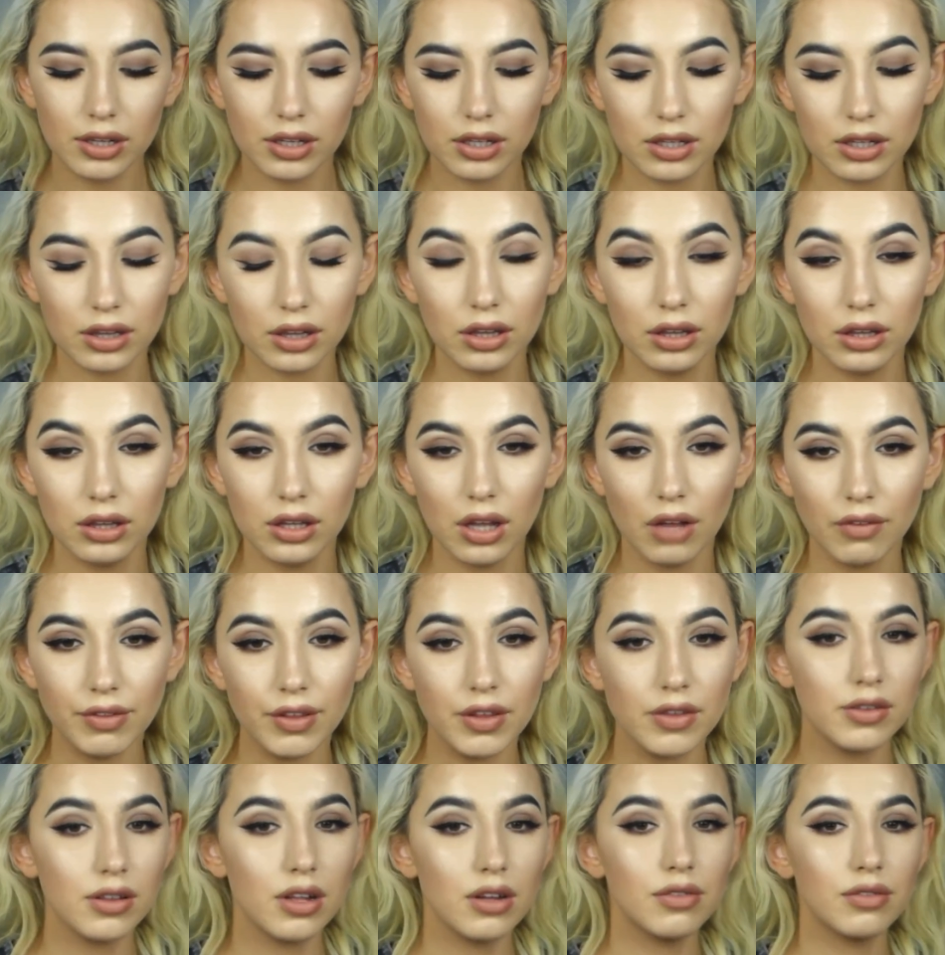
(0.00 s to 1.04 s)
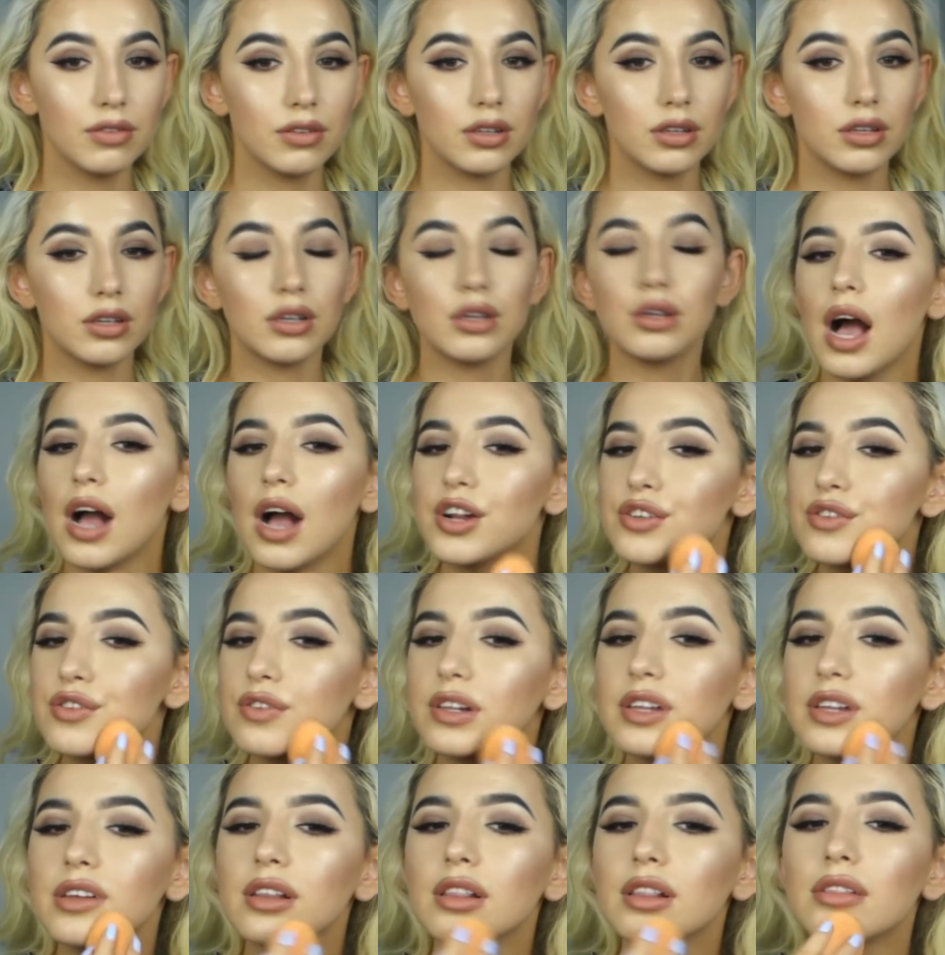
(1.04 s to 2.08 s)
it. Love this stuff. I just
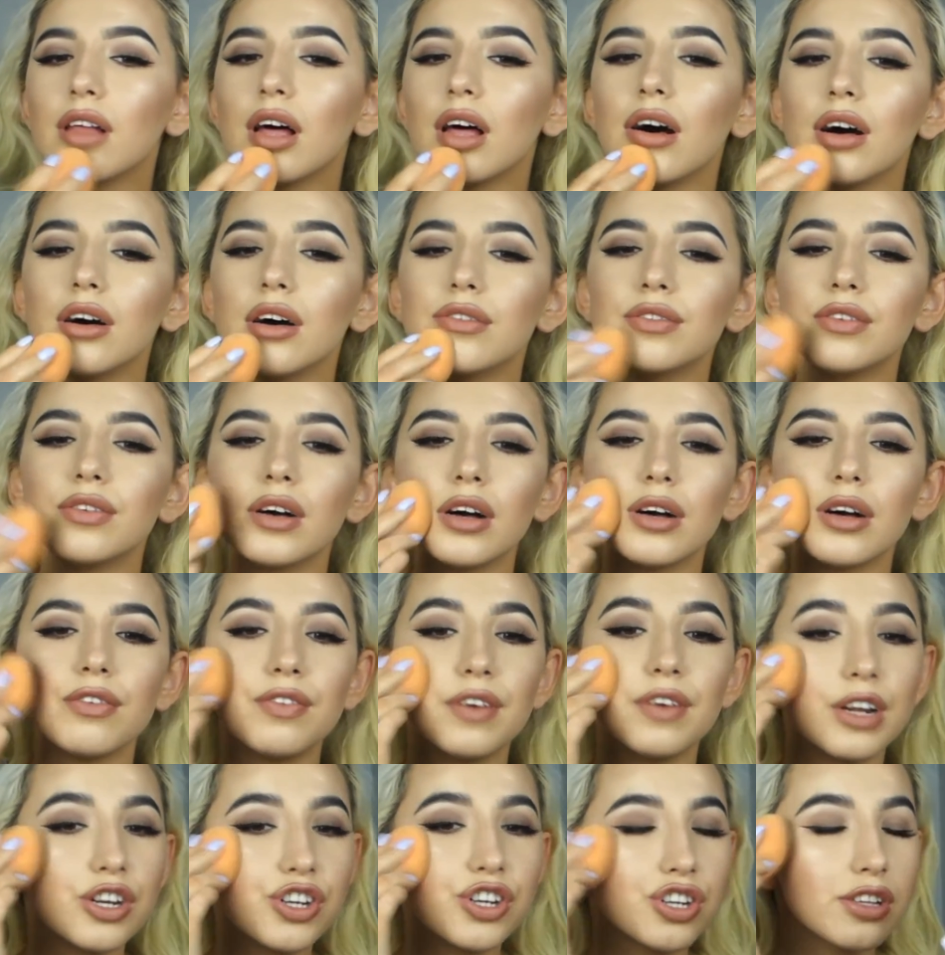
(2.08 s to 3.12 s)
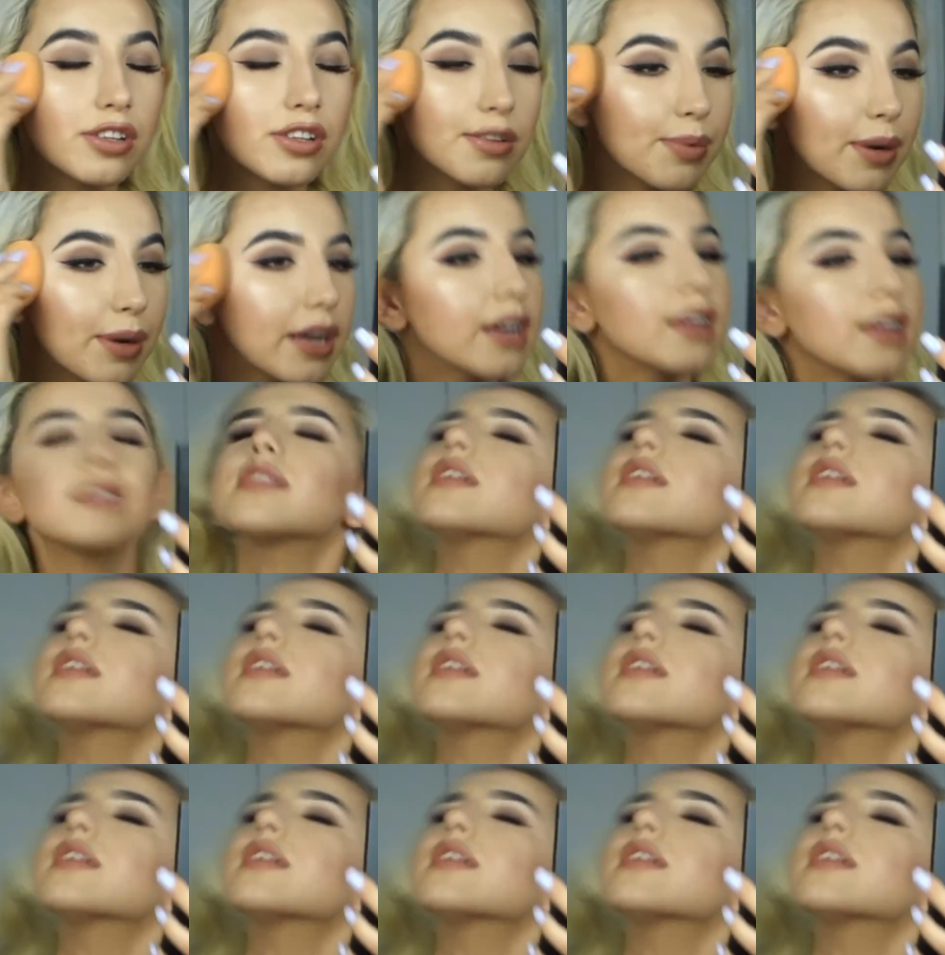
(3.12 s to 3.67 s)
really love finishing sprays.